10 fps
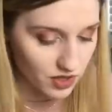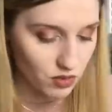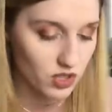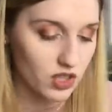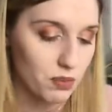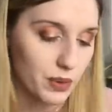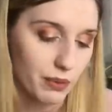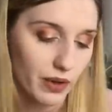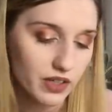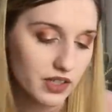I can switch out the
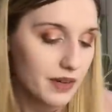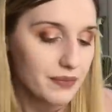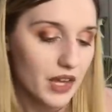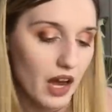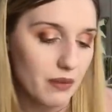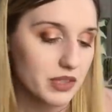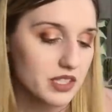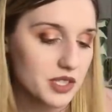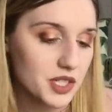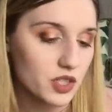bookmark.
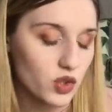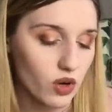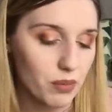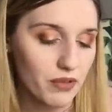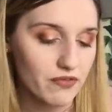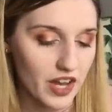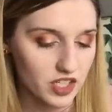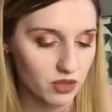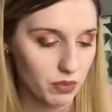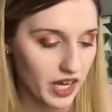This is an adorable
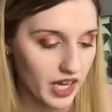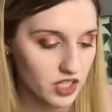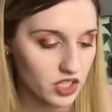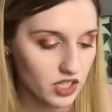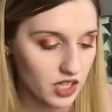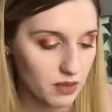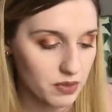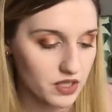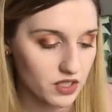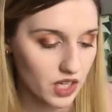fashion page
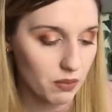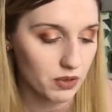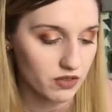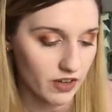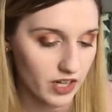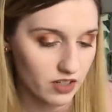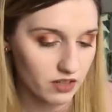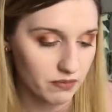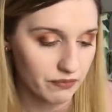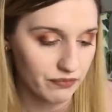keeper
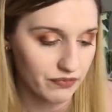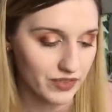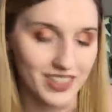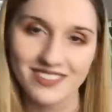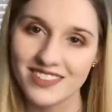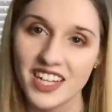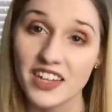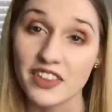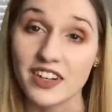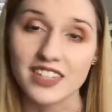divider.
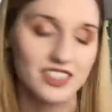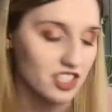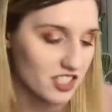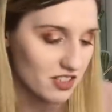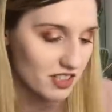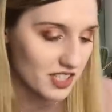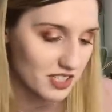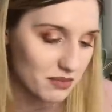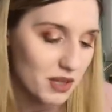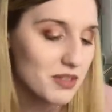Their English is
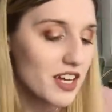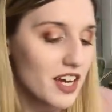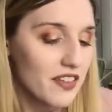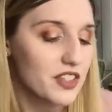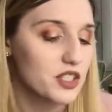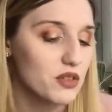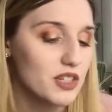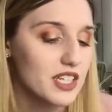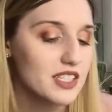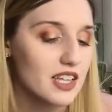interesting sometimes. This
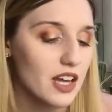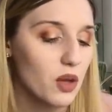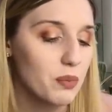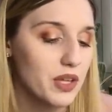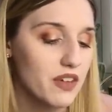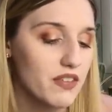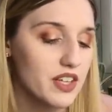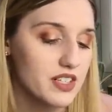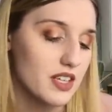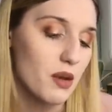unique style
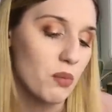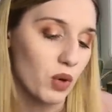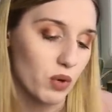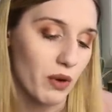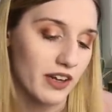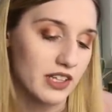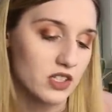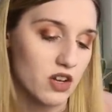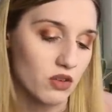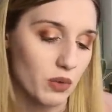PVC bookmark
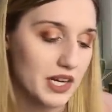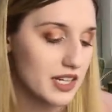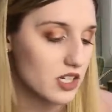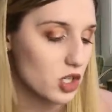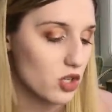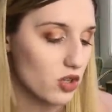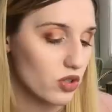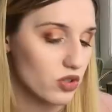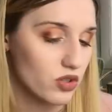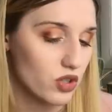is a great
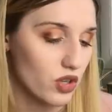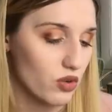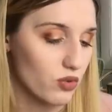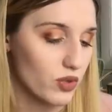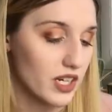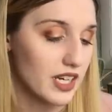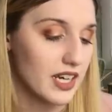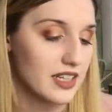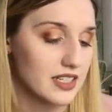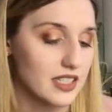additional to your
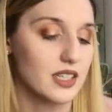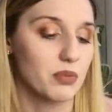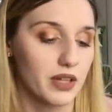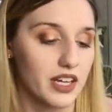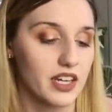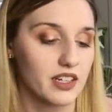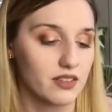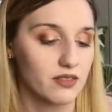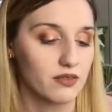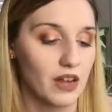reading and daily planning.
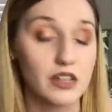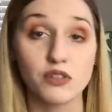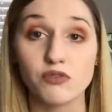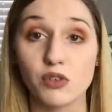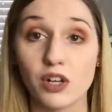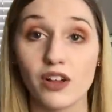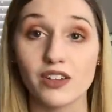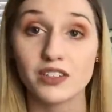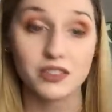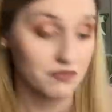Value
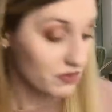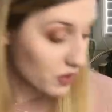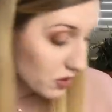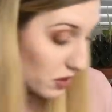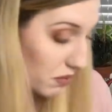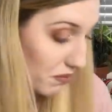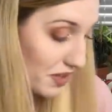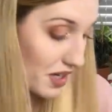$4. Cool.